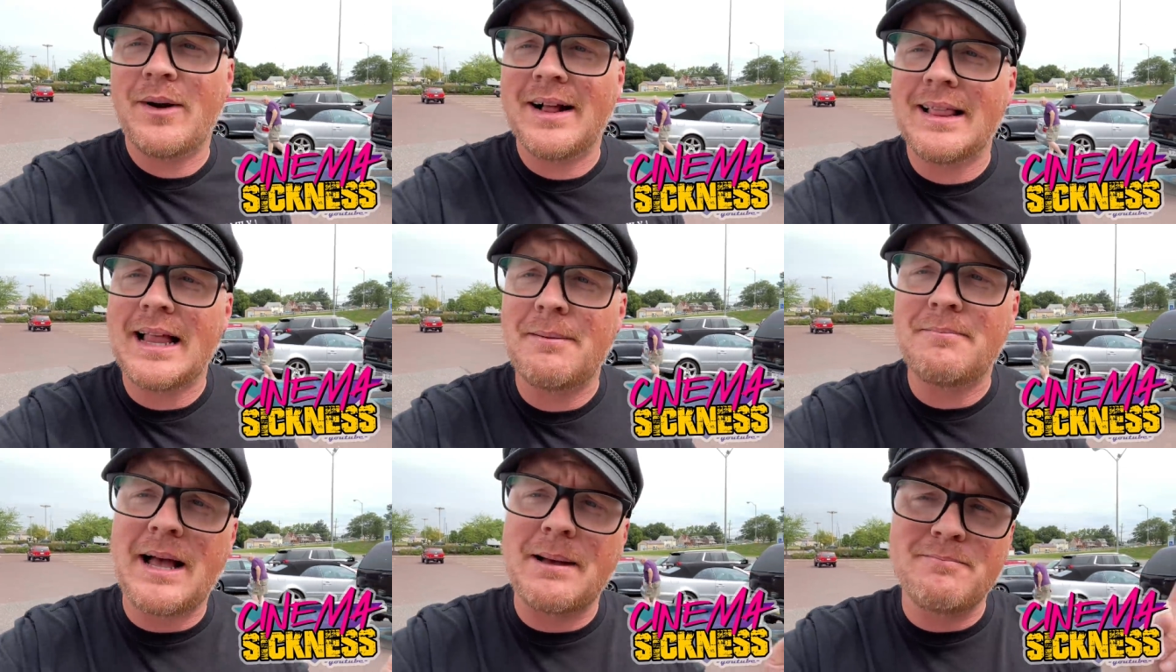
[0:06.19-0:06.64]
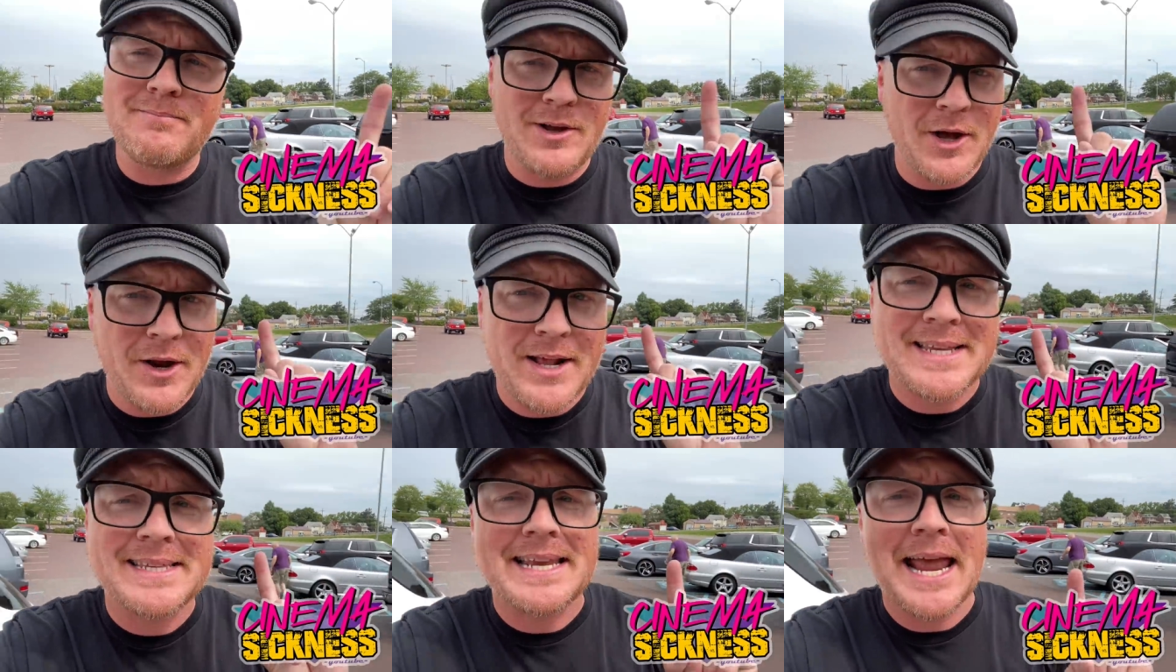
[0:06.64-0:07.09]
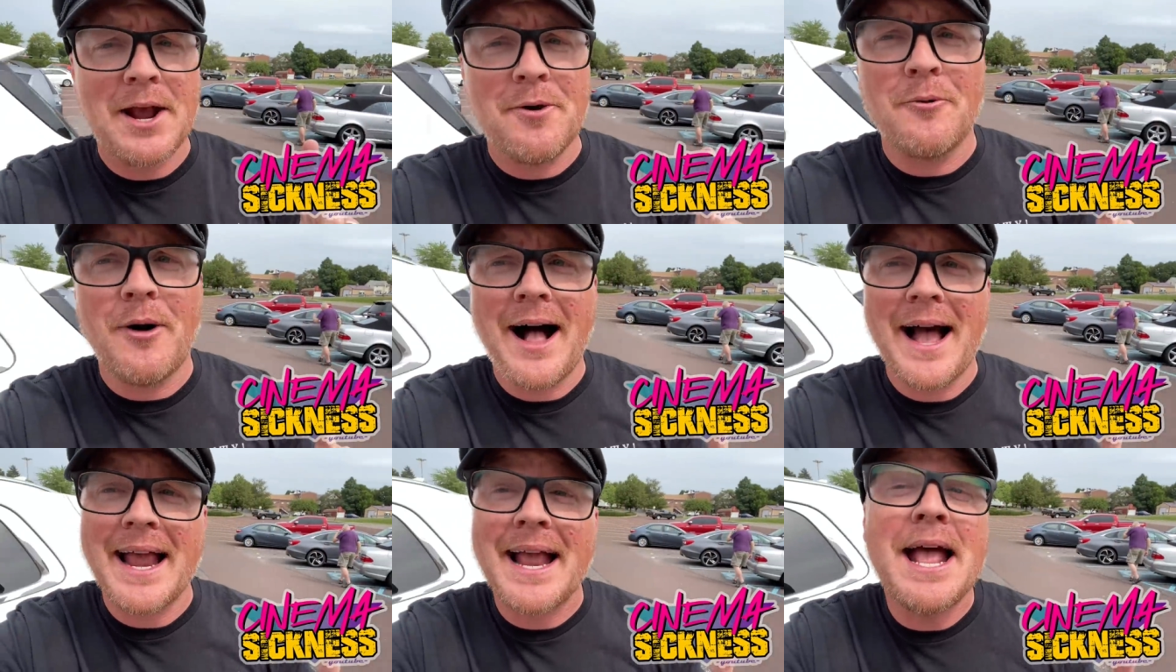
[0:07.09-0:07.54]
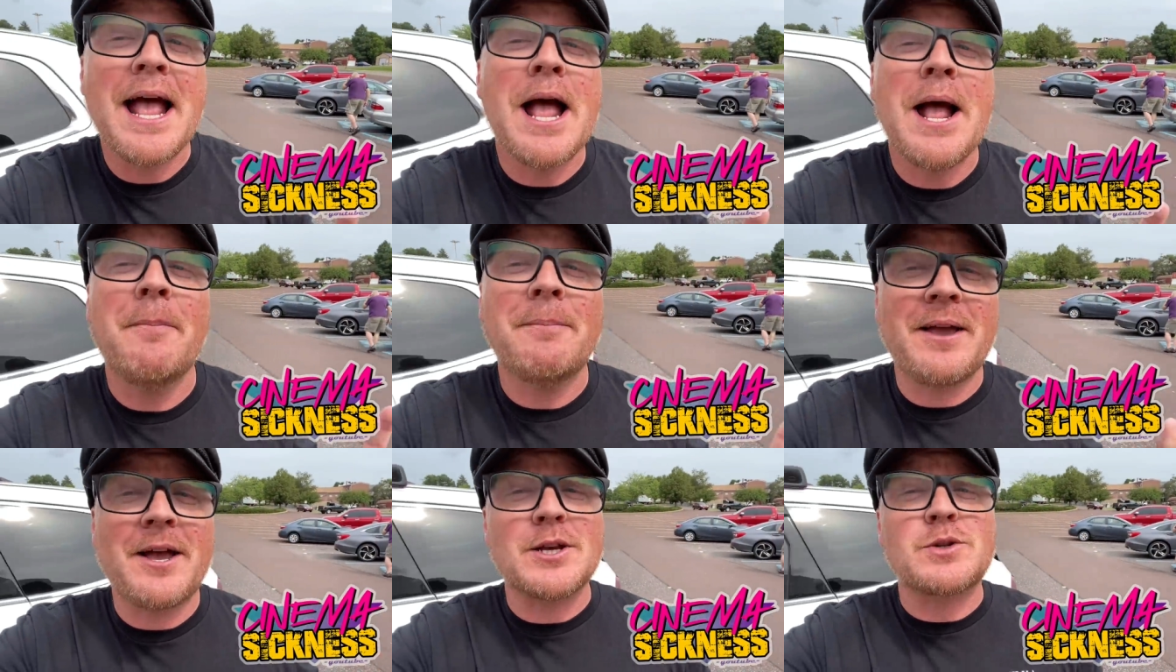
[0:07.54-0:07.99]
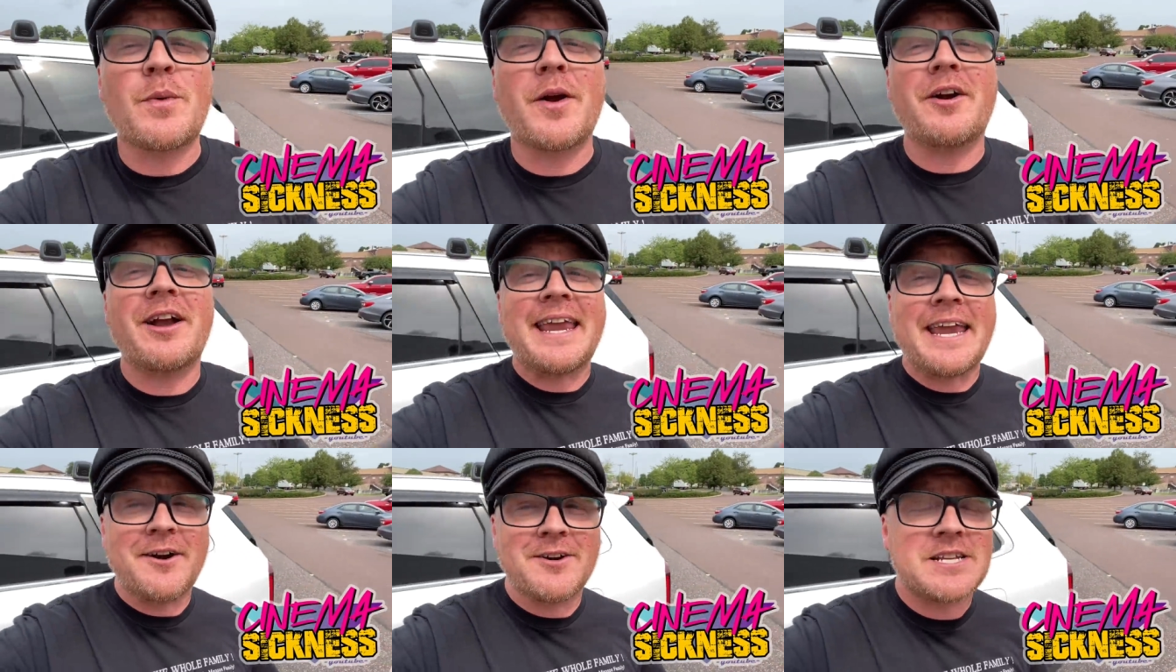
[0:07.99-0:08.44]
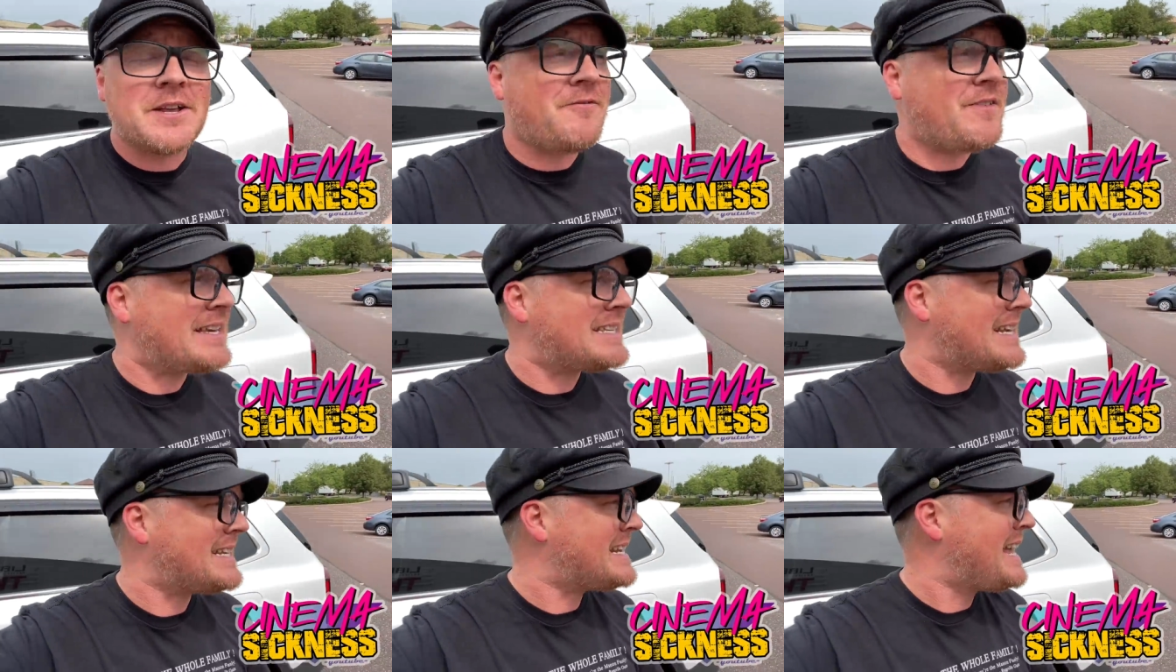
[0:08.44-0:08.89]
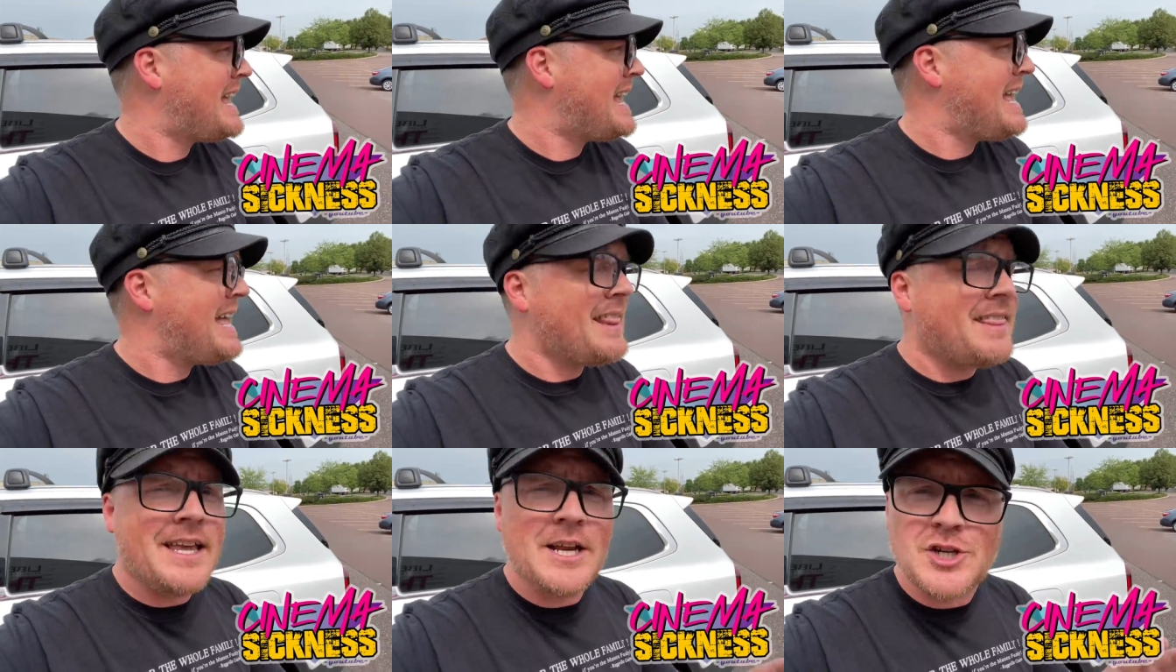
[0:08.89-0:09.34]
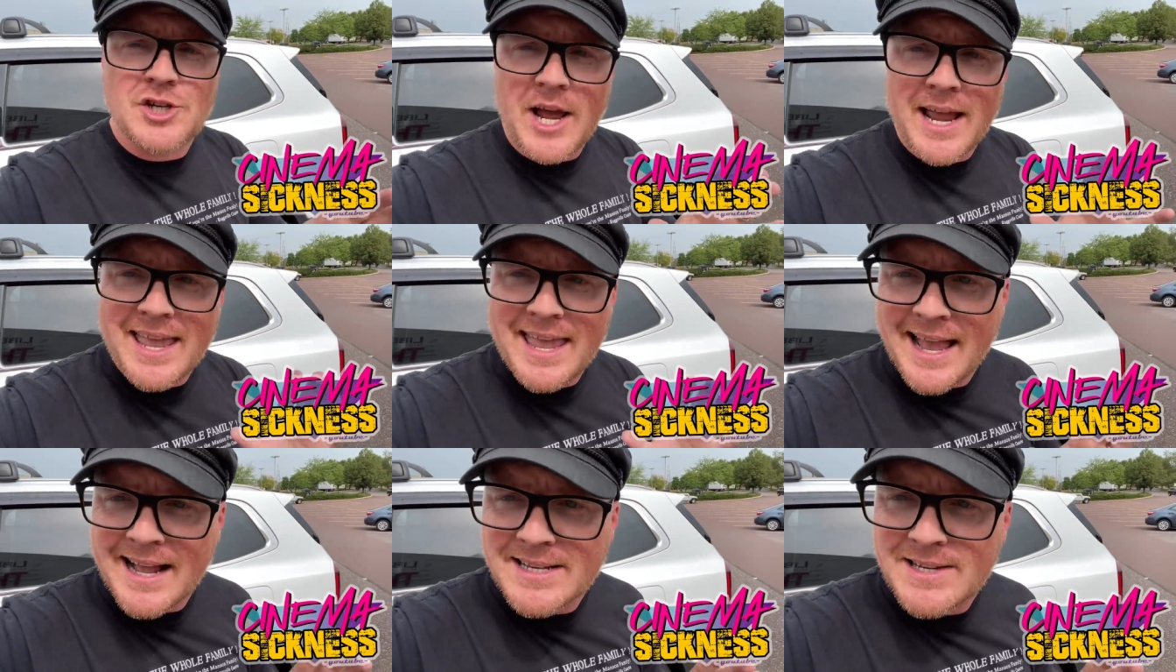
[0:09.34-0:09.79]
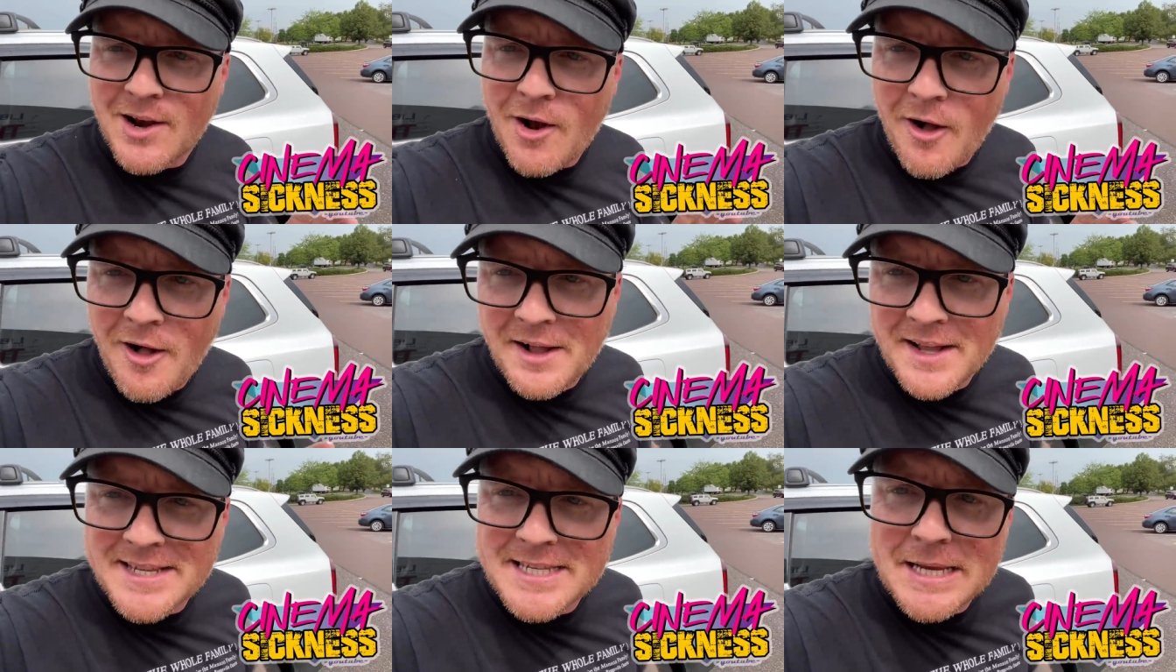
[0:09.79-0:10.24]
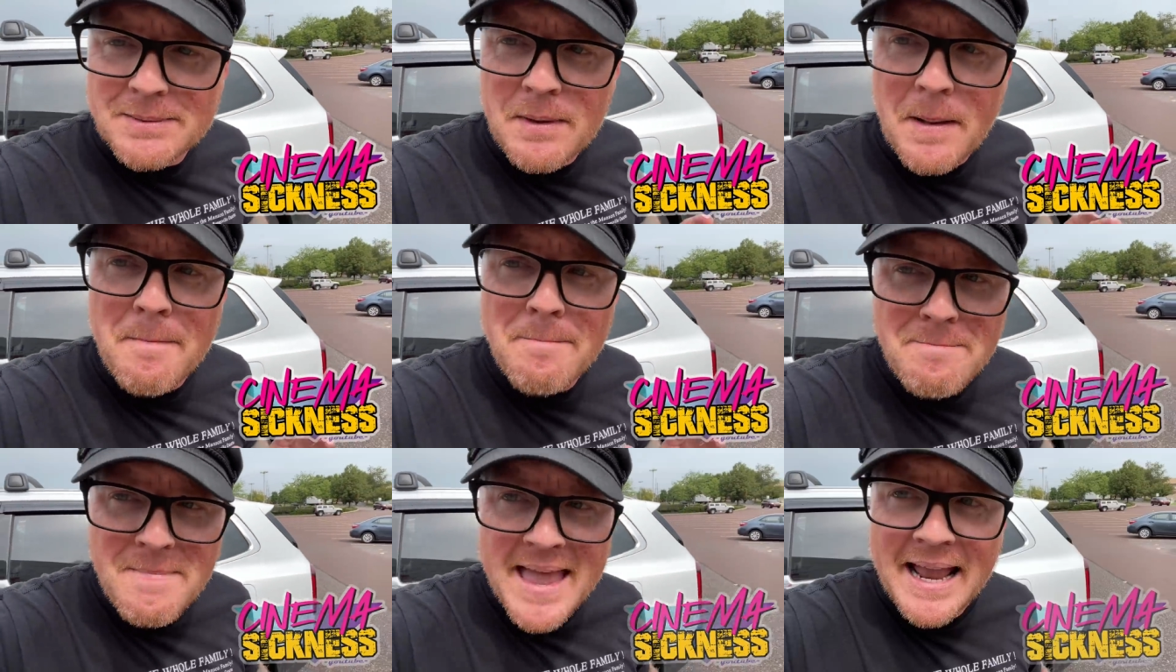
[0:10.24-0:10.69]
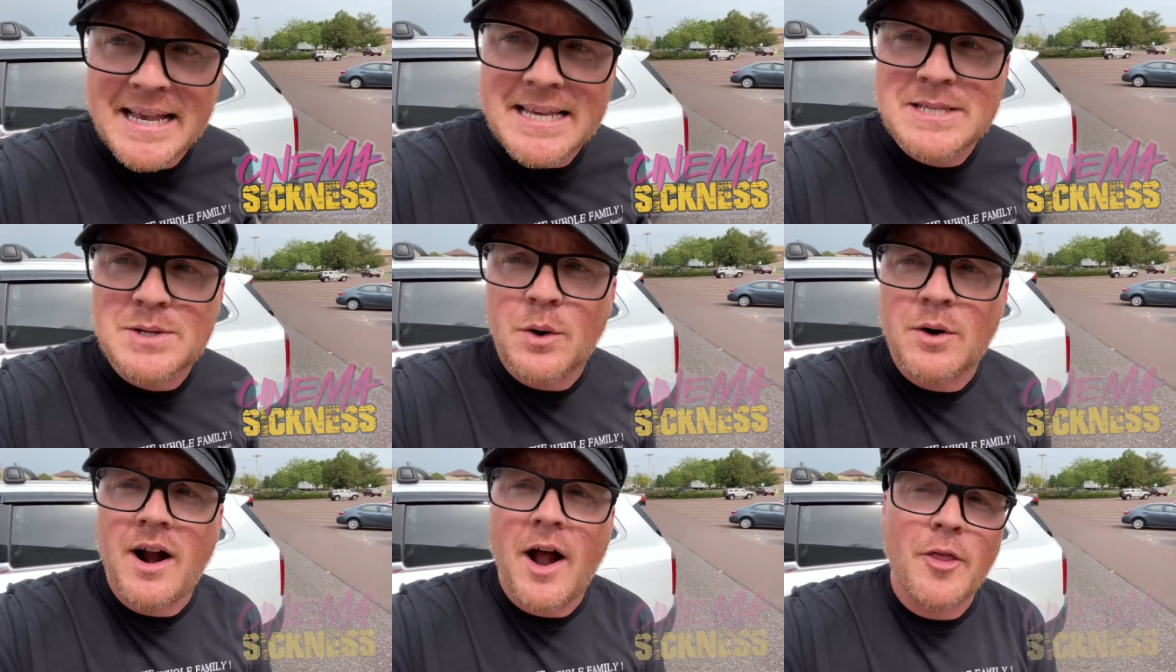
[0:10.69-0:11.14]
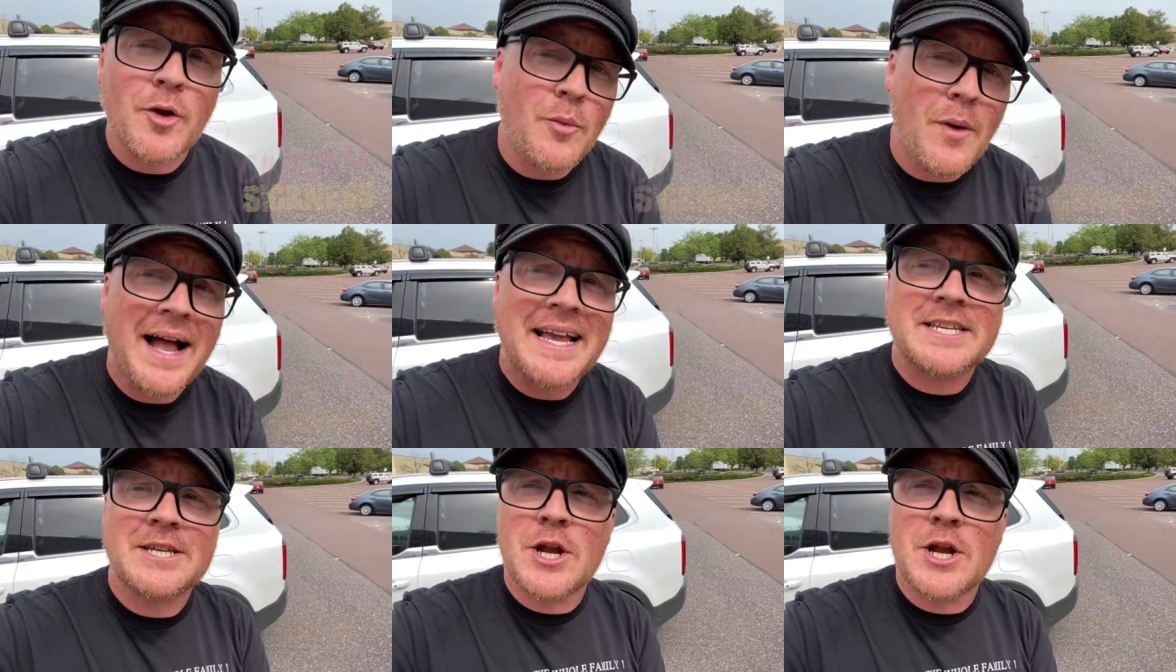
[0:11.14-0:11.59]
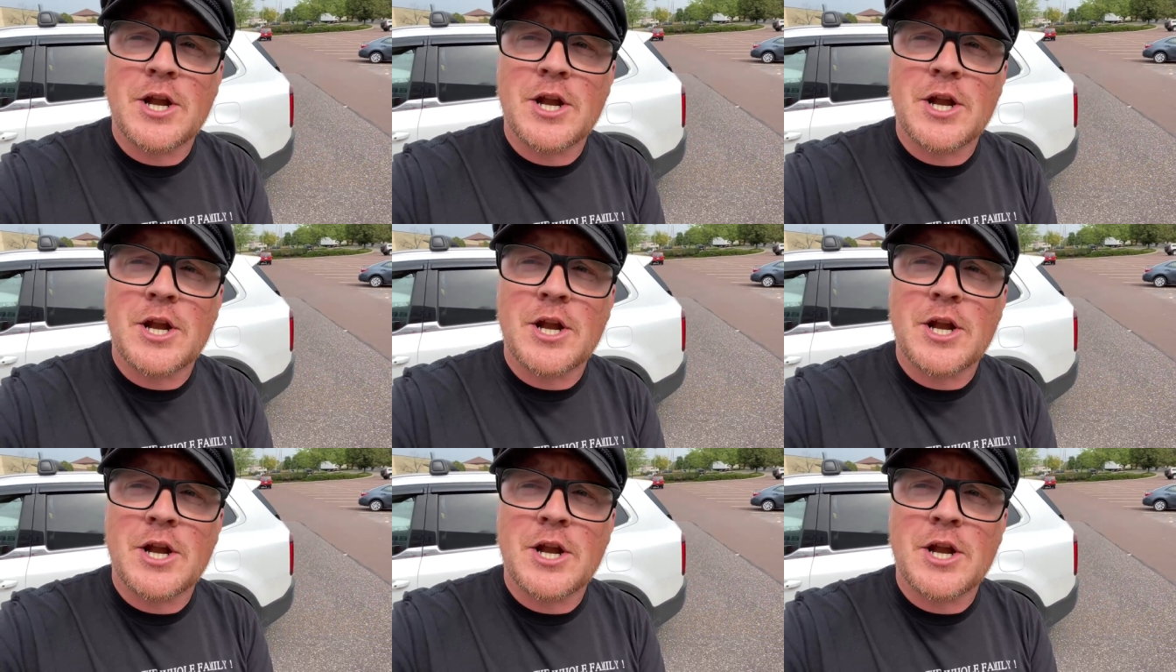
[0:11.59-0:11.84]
Well, I'm gonna say why, because we are here to visit the gigantic, awesome megastore, otherwise known